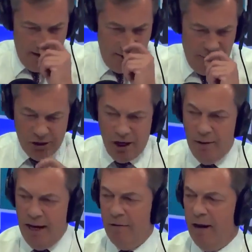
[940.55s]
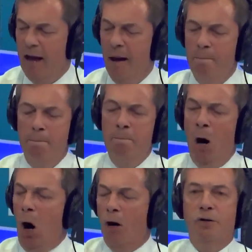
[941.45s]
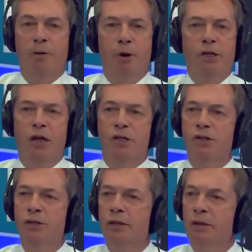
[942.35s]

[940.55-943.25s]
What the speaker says: in which O'Leary mocked the British